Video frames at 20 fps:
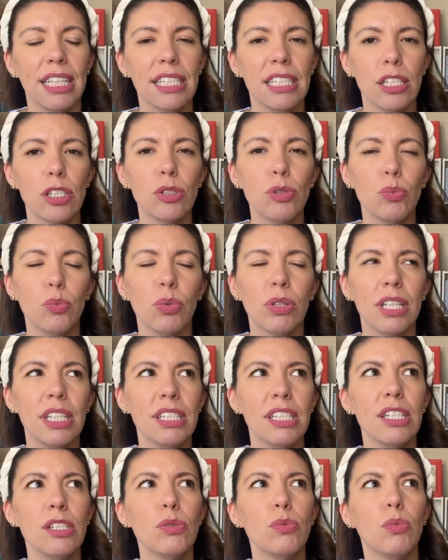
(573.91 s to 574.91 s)
This
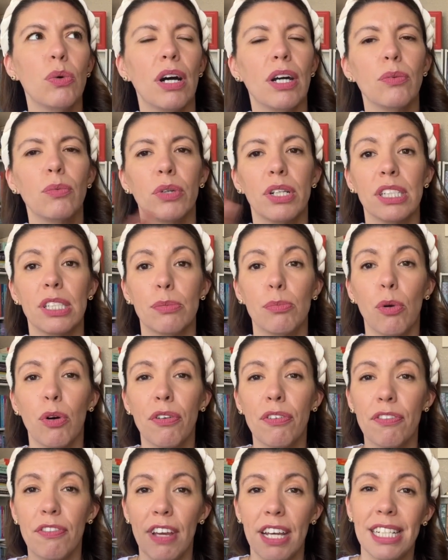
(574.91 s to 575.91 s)
is one where it's more
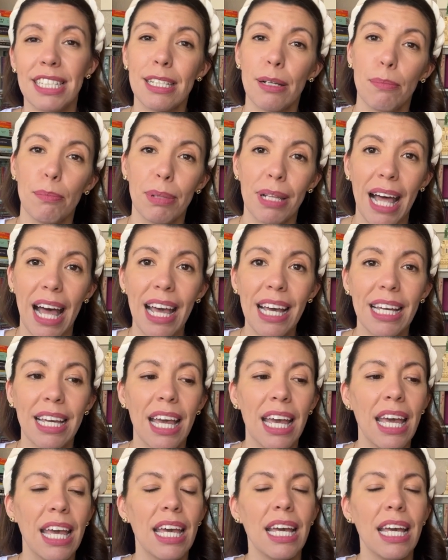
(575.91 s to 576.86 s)
fade to black.